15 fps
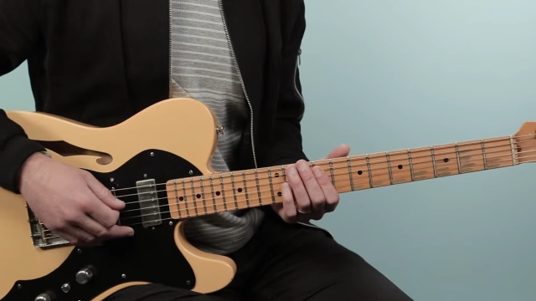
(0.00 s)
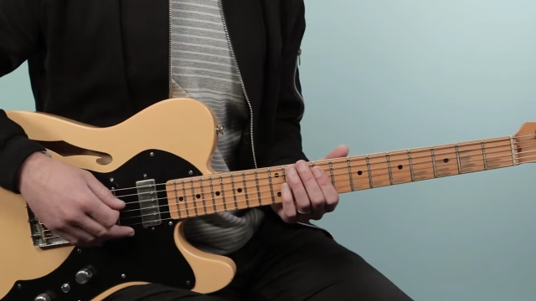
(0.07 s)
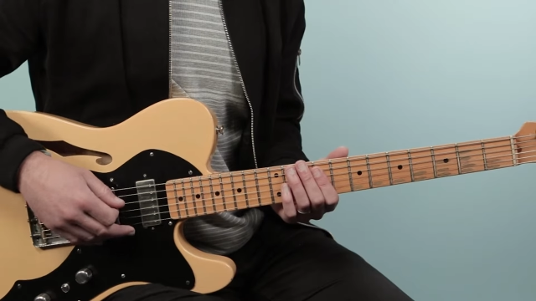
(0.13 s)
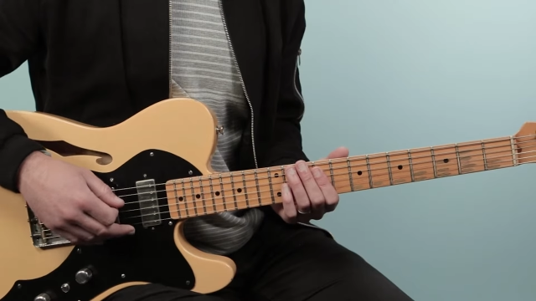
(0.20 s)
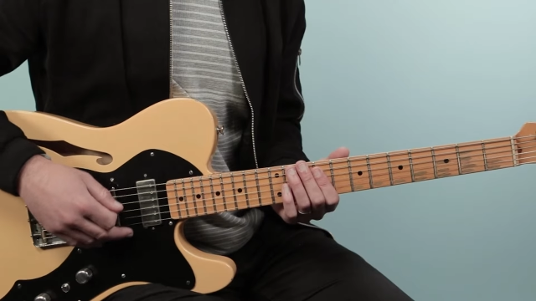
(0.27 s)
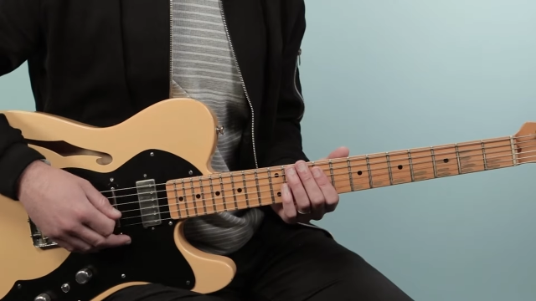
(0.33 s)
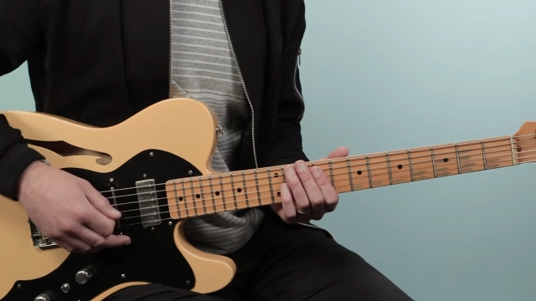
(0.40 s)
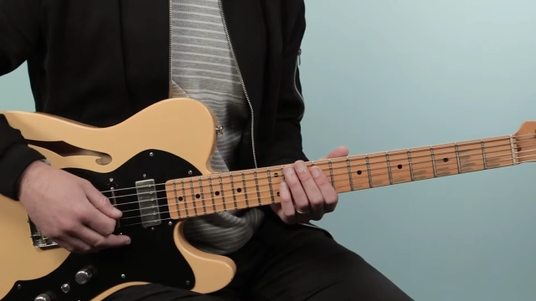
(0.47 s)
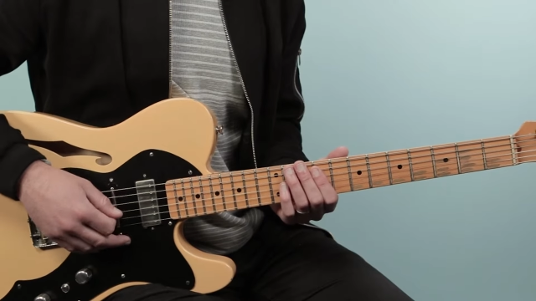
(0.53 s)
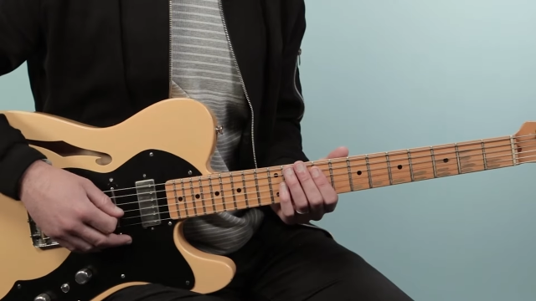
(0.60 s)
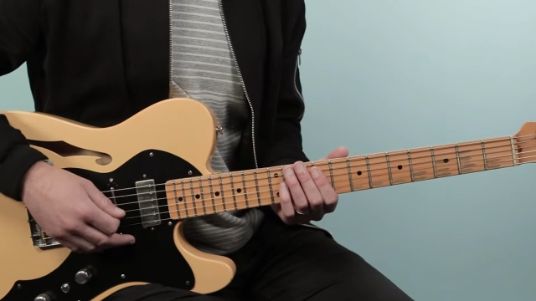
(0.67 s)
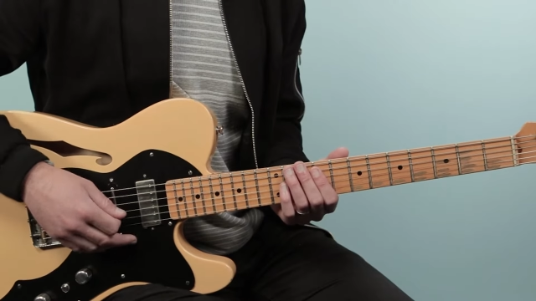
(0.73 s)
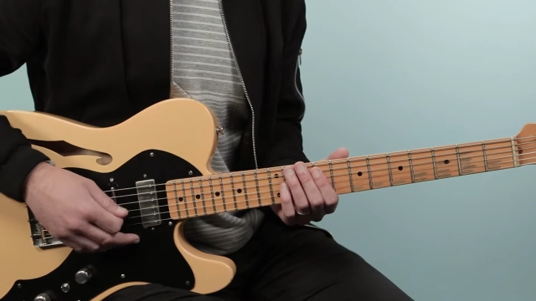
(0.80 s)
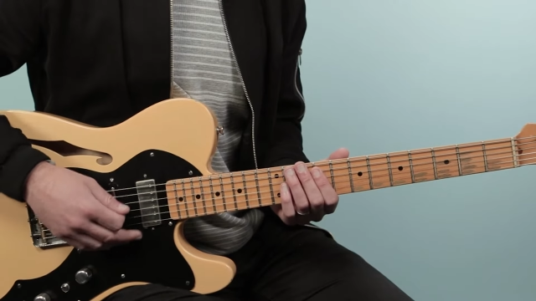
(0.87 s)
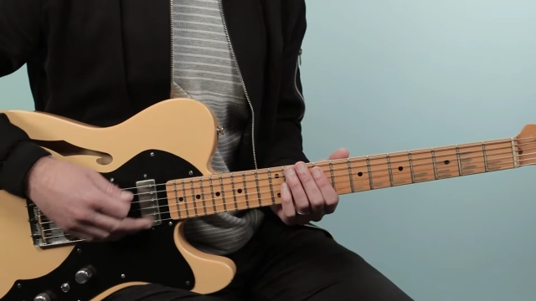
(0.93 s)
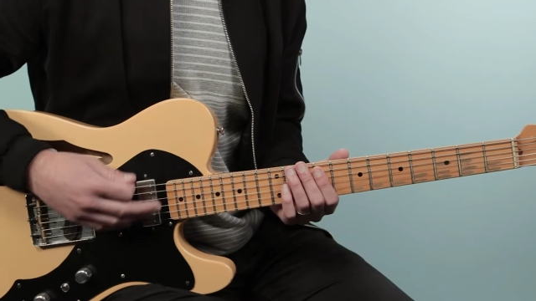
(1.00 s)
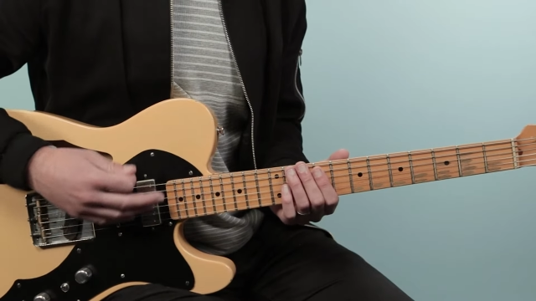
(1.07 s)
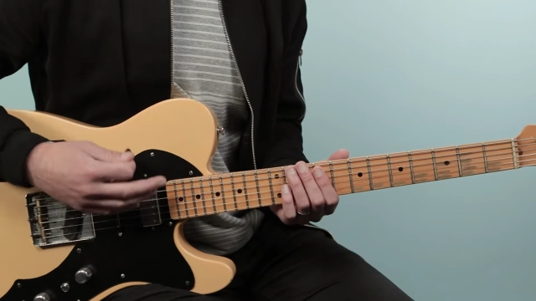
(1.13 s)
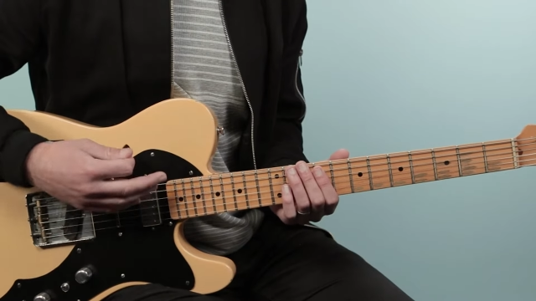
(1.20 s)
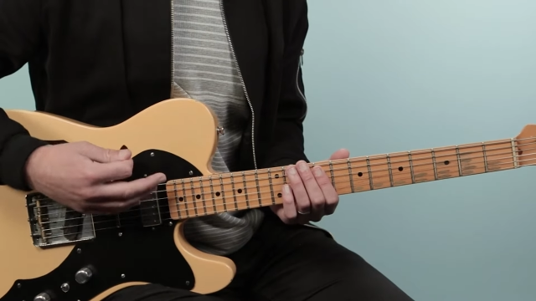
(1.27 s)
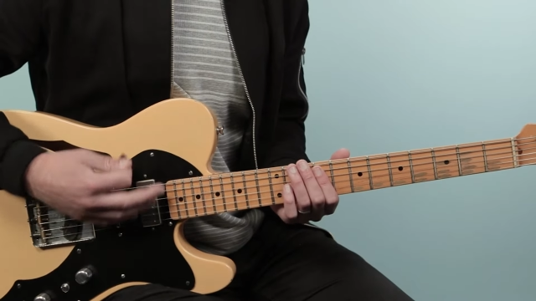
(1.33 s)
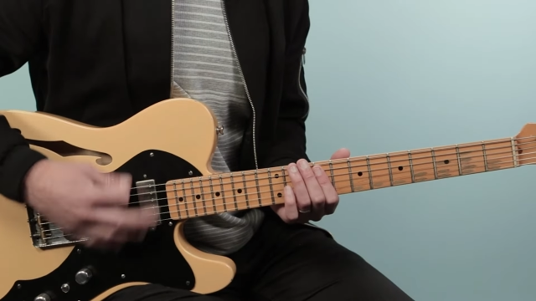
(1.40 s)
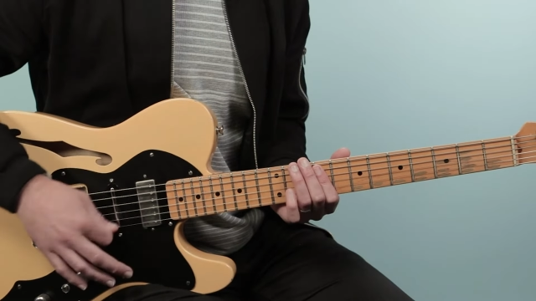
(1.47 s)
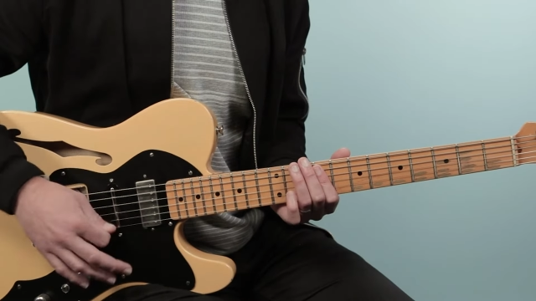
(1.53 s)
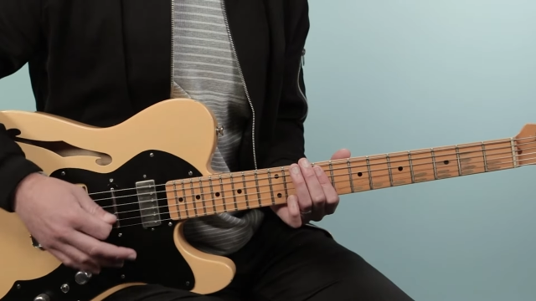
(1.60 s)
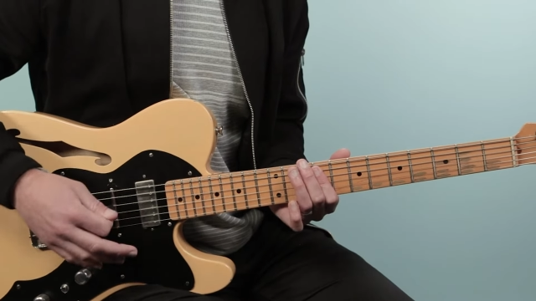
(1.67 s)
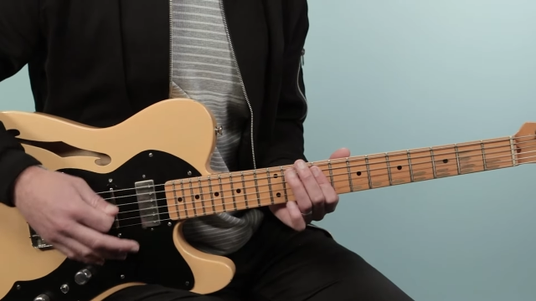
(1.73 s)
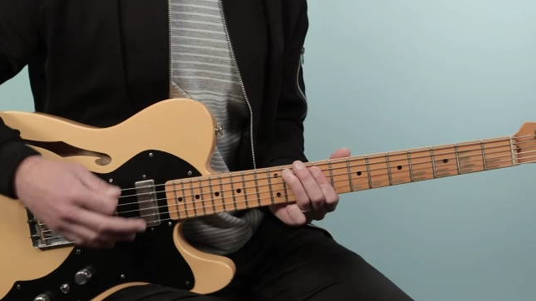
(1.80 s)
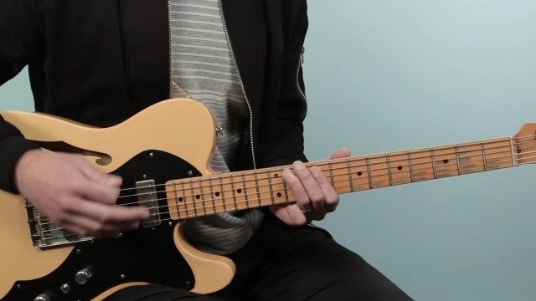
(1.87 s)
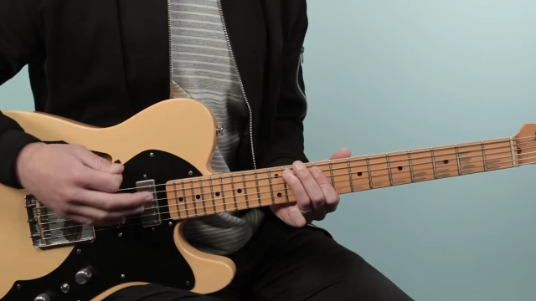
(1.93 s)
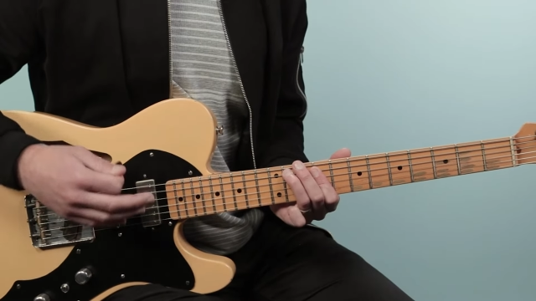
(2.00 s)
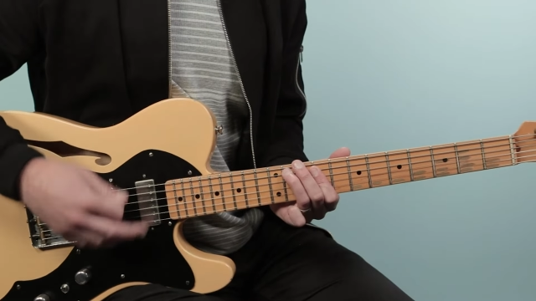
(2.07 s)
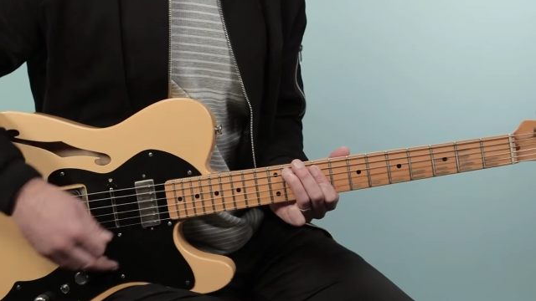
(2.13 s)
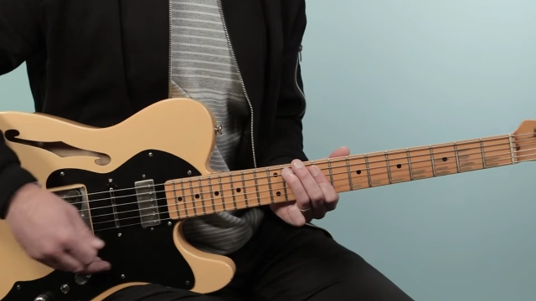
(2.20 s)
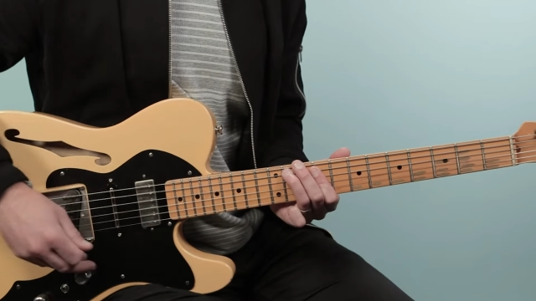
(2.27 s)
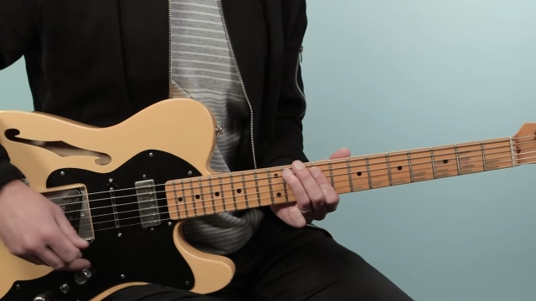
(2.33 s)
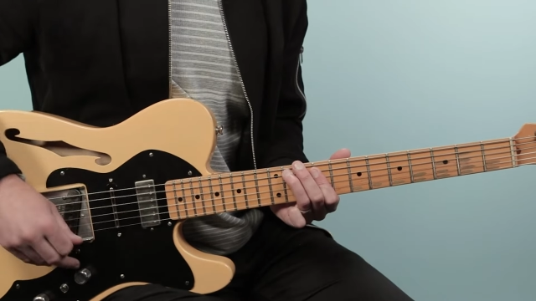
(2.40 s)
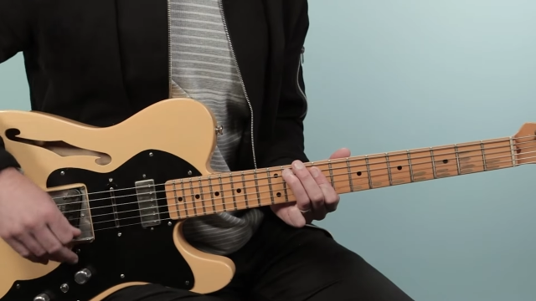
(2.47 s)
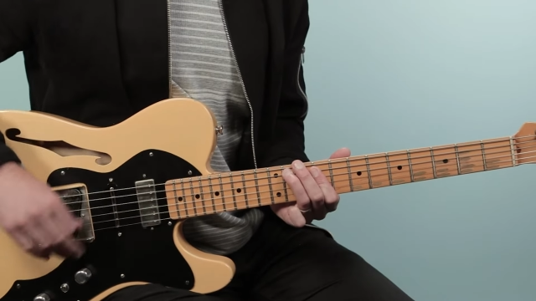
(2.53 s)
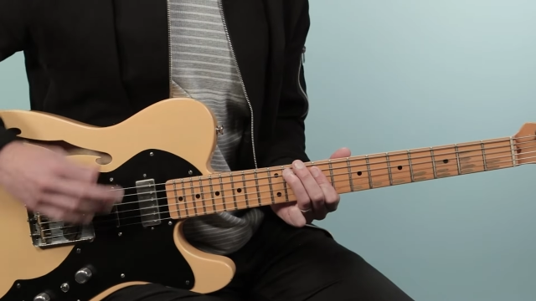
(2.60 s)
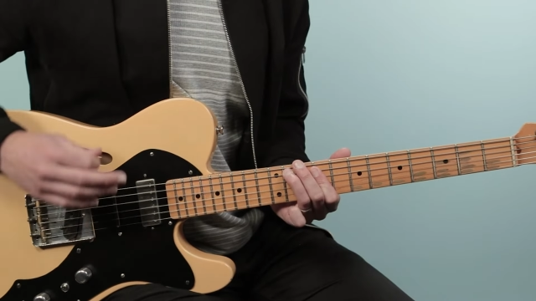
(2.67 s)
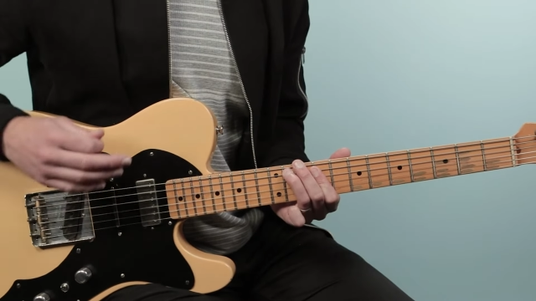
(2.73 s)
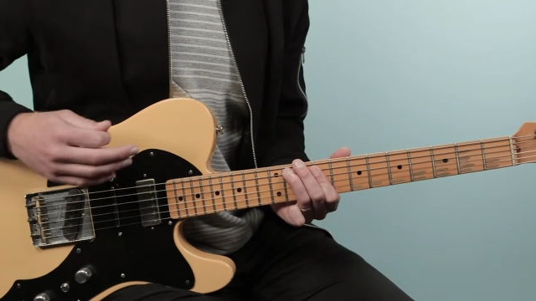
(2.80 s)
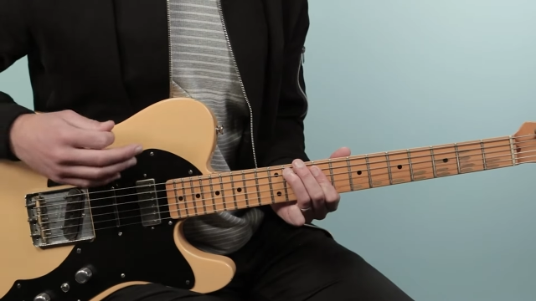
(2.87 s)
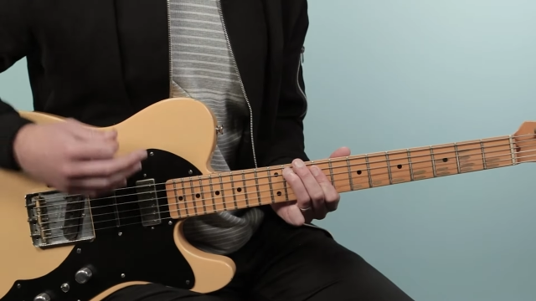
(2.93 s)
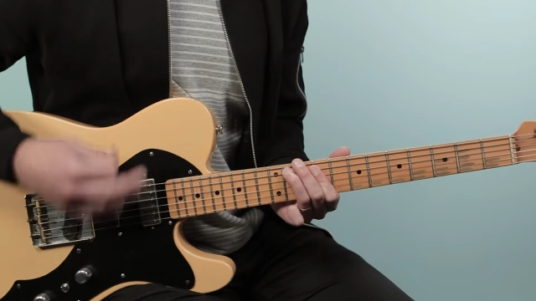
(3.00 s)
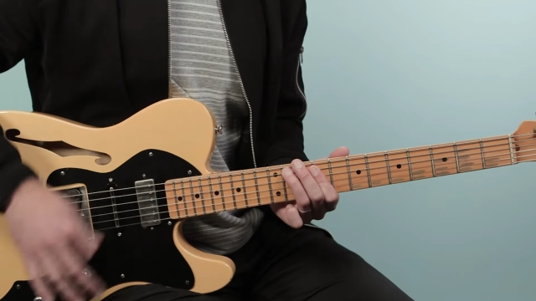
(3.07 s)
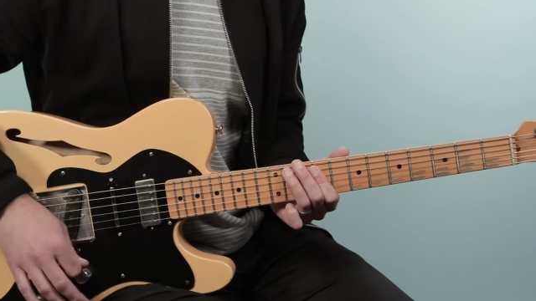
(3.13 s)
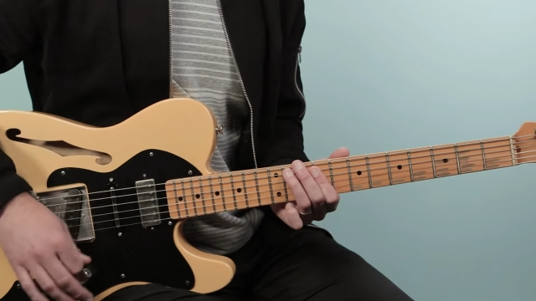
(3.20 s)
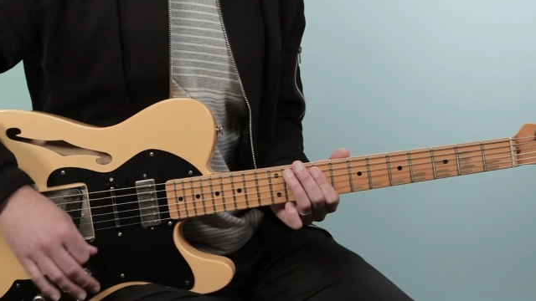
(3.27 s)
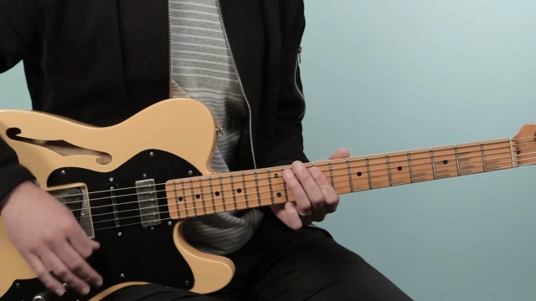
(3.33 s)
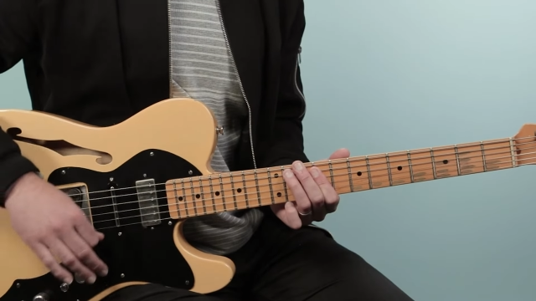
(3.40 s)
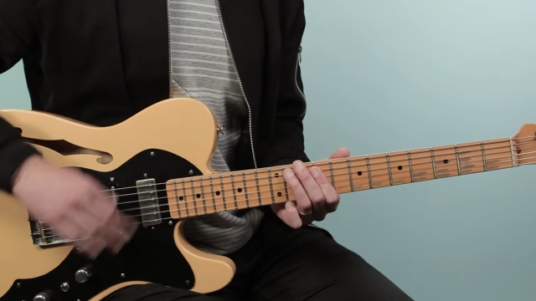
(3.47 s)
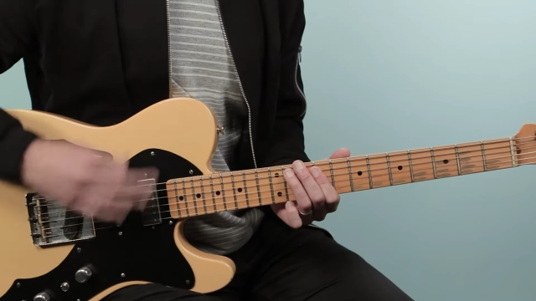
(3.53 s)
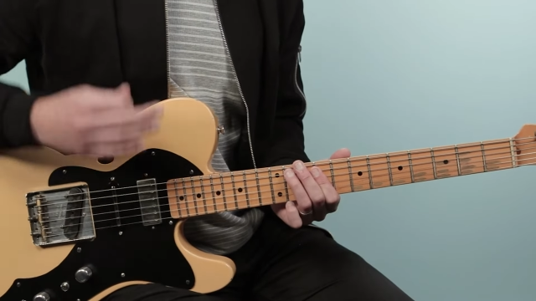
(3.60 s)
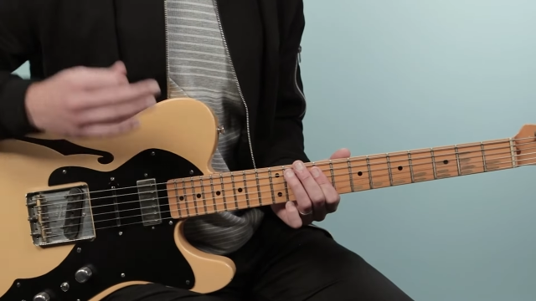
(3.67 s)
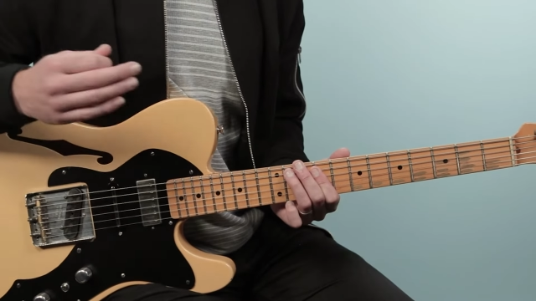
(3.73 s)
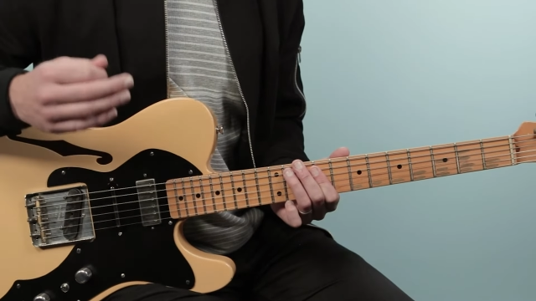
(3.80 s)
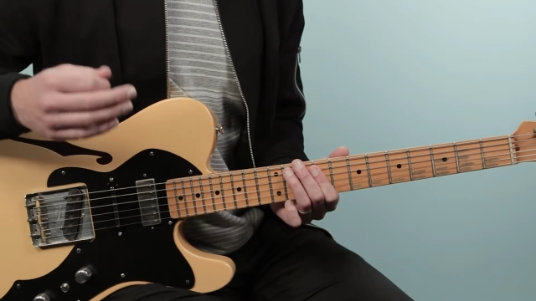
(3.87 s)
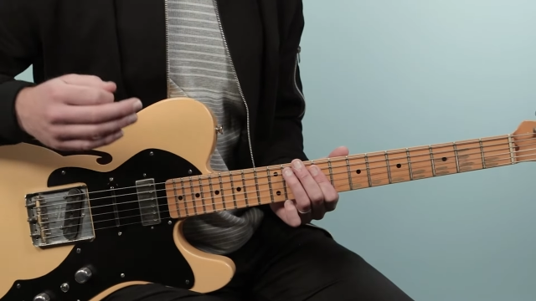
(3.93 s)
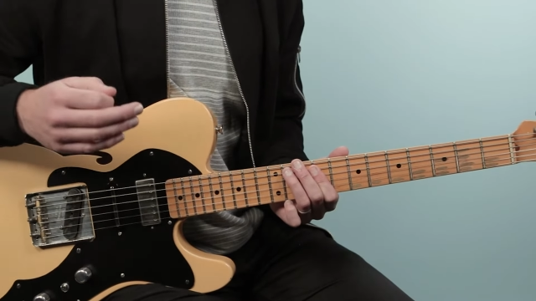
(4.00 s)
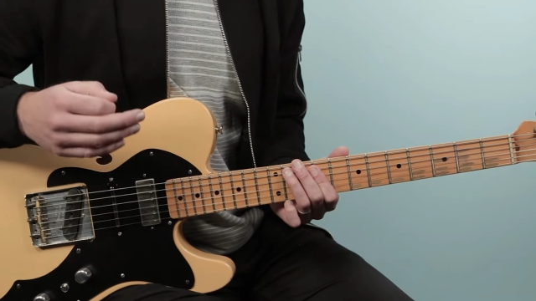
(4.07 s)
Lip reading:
(no speaker visible)